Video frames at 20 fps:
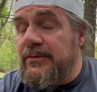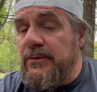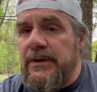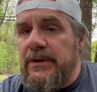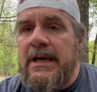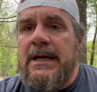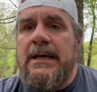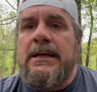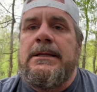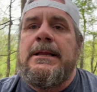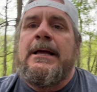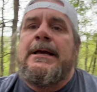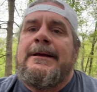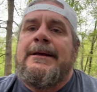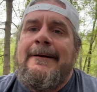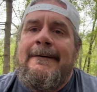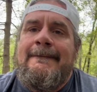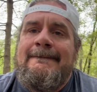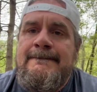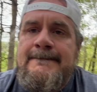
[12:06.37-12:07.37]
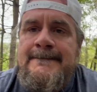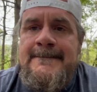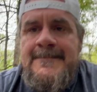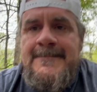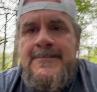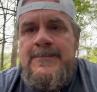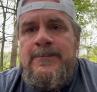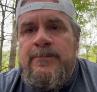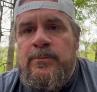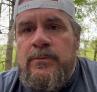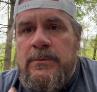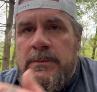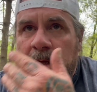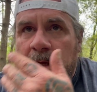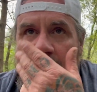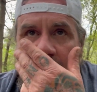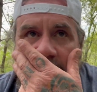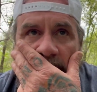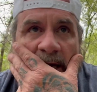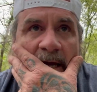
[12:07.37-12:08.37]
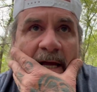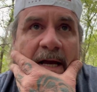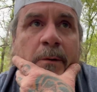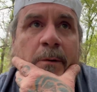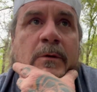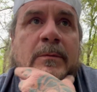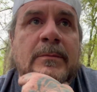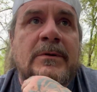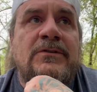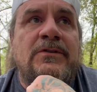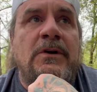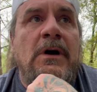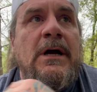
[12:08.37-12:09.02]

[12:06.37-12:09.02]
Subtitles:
day. Like, got to hang out with a bunch of